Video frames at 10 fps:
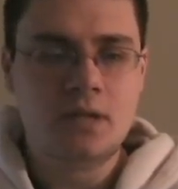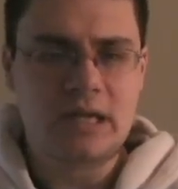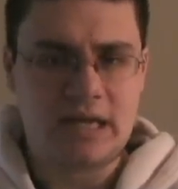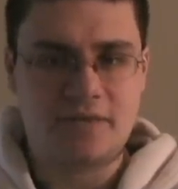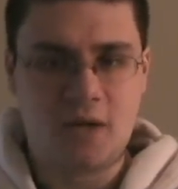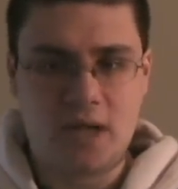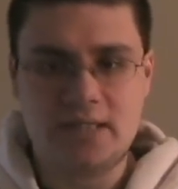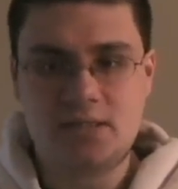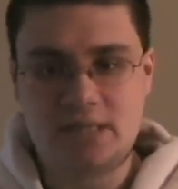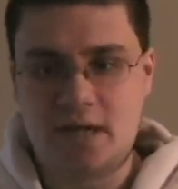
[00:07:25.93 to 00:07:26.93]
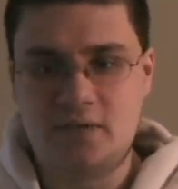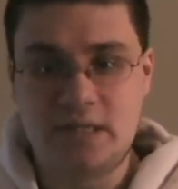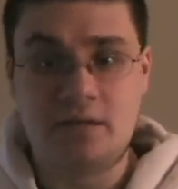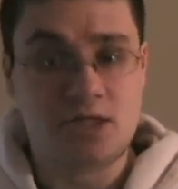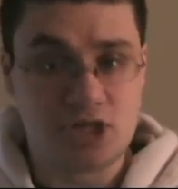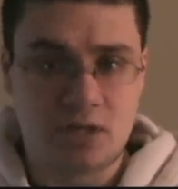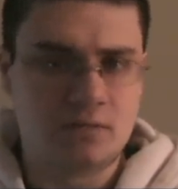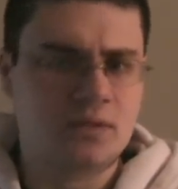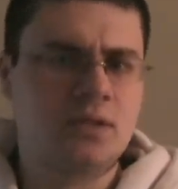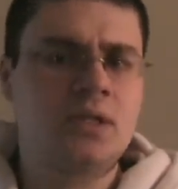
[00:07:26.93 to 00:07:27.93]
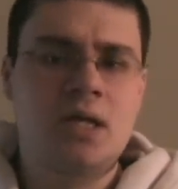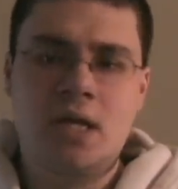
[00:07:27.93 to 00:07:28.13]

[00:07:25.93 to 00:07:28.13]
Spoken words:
And I thought its Secretary General